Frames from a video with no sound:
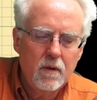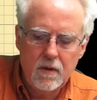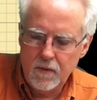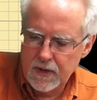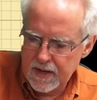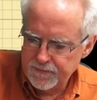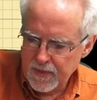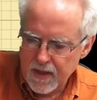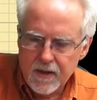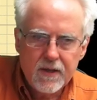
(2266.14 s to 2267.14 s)
Okay,
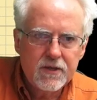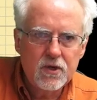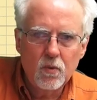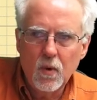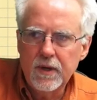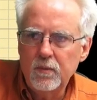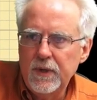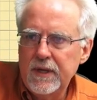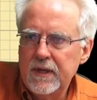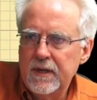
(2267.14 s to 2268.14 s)
so what did
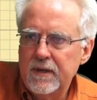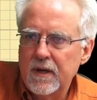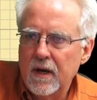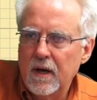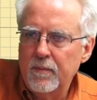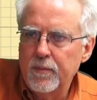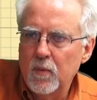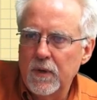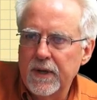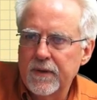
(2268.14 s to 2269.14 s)
we end up
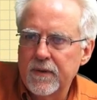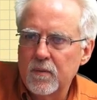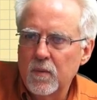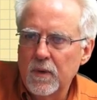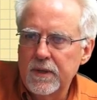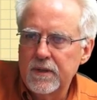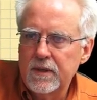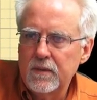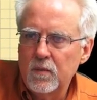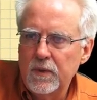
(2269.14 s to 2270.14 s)
with? What
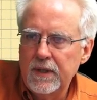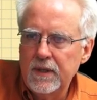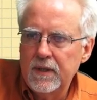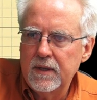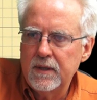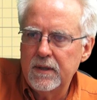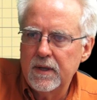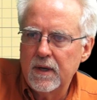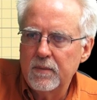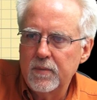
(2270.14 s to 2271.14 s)
did we
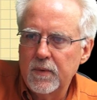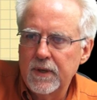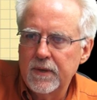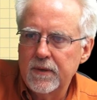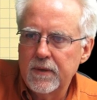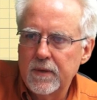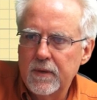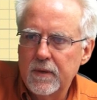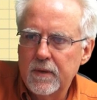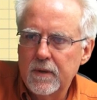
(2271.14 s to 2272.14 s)
end up with?
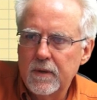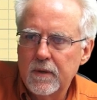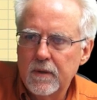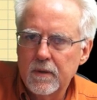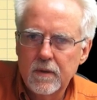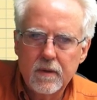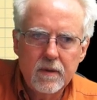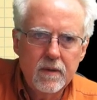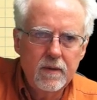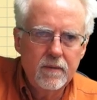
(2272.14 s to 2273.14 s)

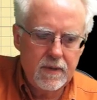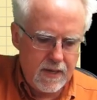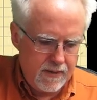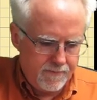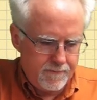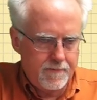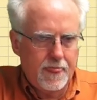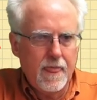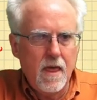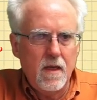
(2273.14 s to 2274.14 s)
Okay,
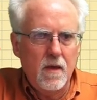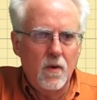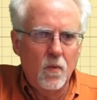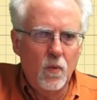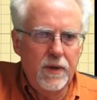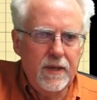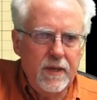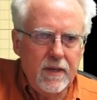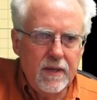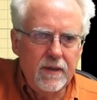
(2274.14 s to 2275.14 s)

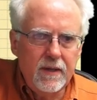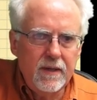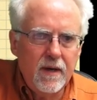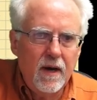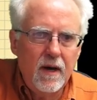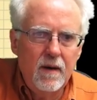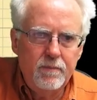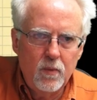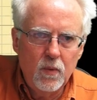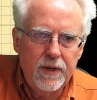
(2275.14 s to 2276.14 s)
we ended
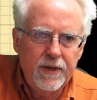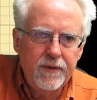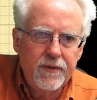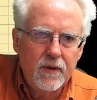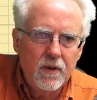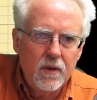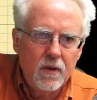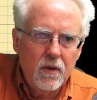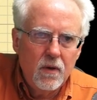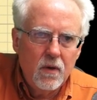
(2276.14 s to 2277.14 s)
up with
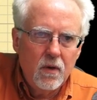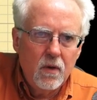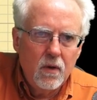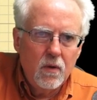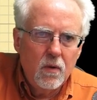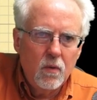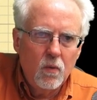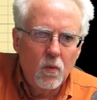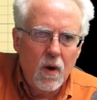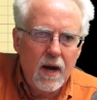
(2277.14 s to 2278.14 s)

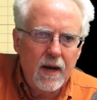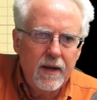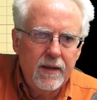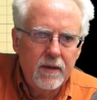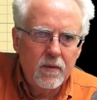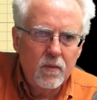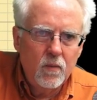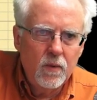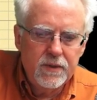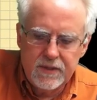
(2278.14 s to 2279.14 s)
y
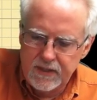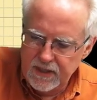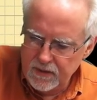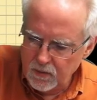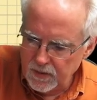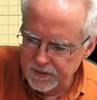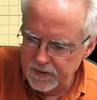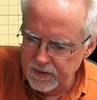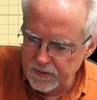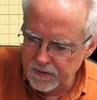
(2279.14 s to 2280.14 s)
was equal
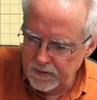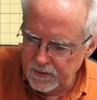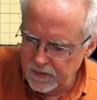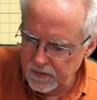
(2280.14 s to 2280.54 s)
to